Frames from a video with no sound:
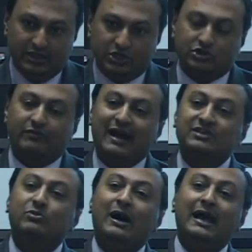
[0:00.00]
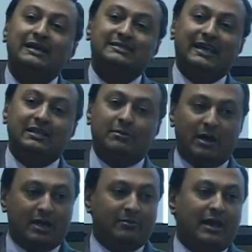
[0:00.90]
So that's why I say the
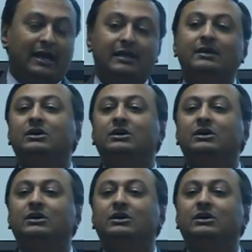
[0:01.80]
bottom line,